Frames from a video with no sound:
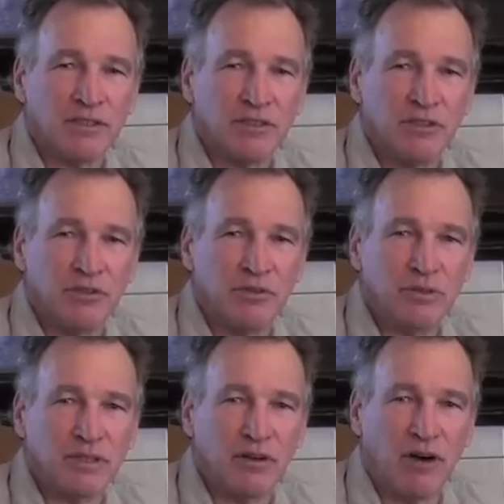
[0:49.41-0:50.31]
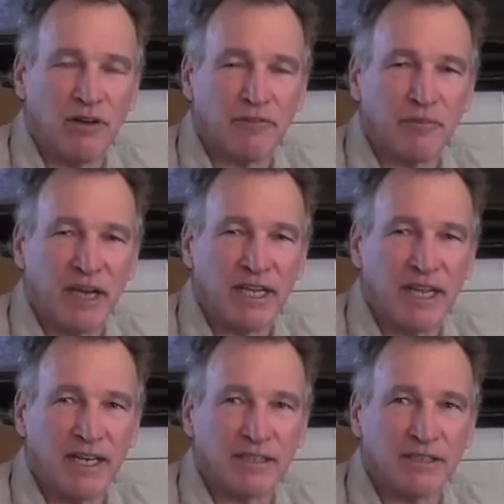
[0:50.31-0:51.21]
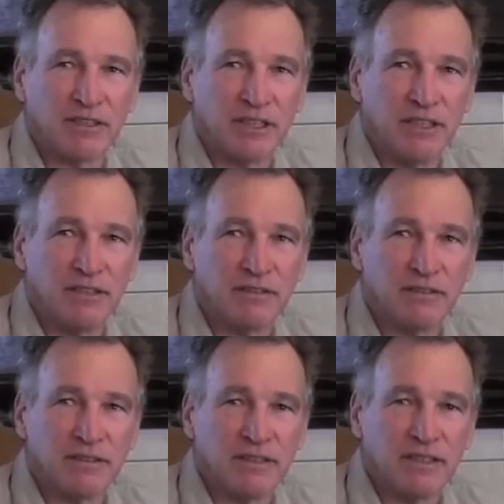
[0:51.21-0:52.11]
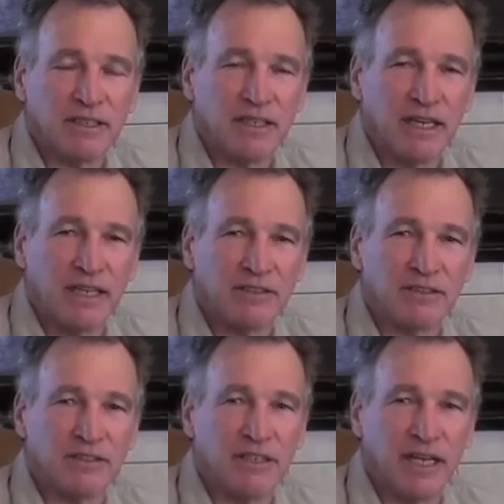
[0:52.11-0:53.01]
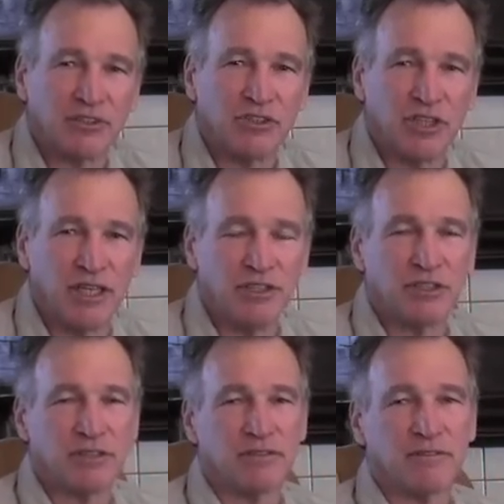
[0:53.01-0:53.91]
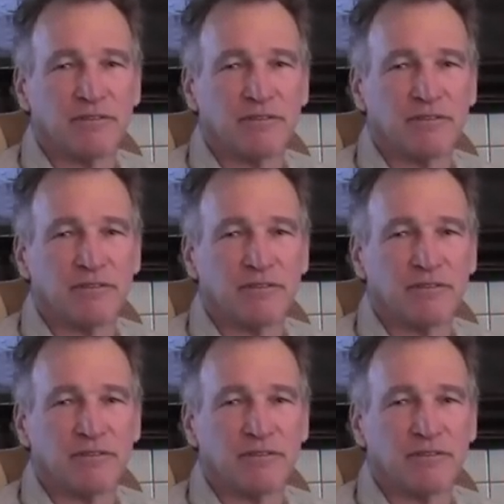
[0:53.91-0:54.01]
to offer my candidacy as the next judge